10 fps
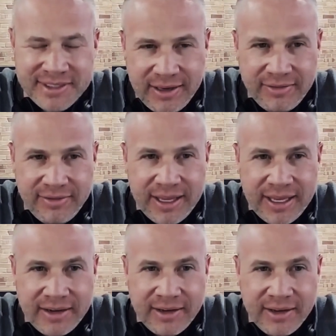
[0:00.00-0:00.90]
Love
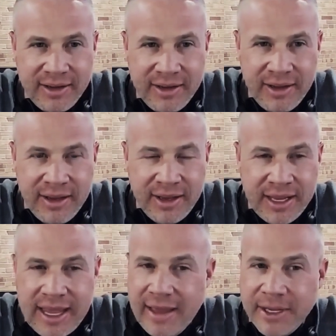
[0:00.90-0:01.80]
that.
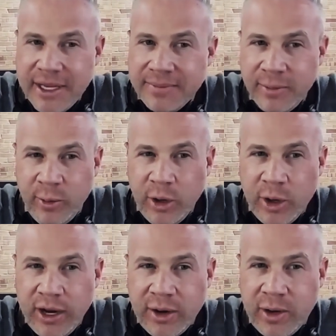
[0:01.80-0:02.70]
Cami, what
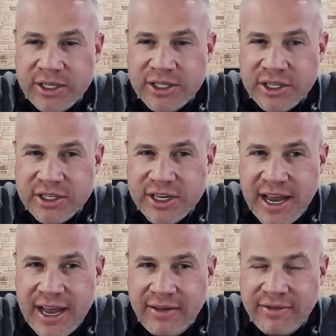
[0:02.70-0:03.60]
great questions do you
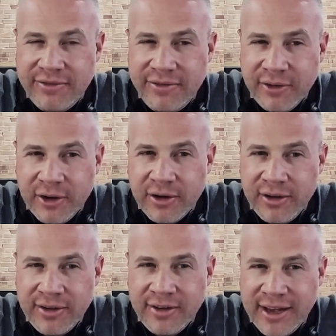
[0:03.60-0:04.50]
have for
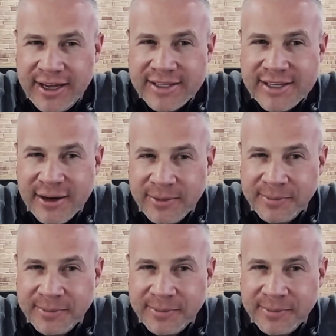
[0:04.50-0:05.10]
Heinz here?